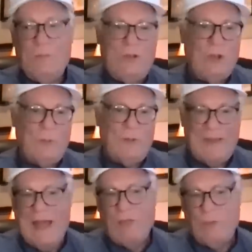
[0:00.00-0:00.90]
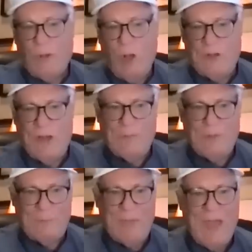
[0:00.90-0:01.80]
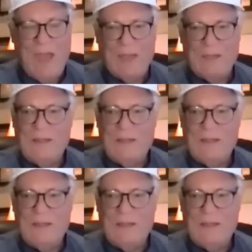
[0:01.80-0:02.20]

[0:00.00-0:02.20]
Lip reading: you know, but now they're all coming back.